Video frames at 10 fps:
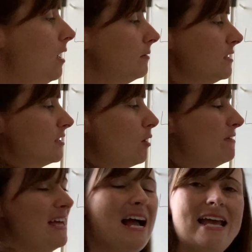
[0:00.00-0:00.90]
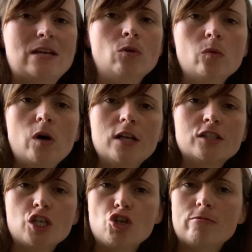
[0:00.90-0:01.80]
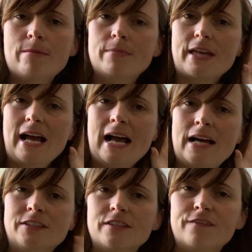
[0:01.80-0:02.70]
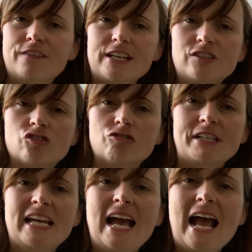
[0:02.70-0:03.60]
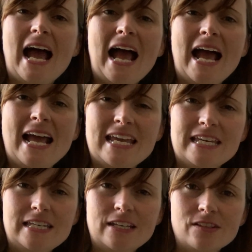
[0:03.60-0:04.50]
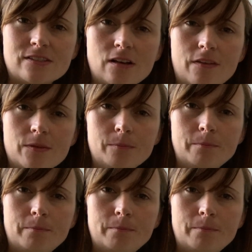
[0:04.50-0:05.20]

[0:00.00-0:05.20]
going to start with A. What words can you remember that had phase 3 A inside them?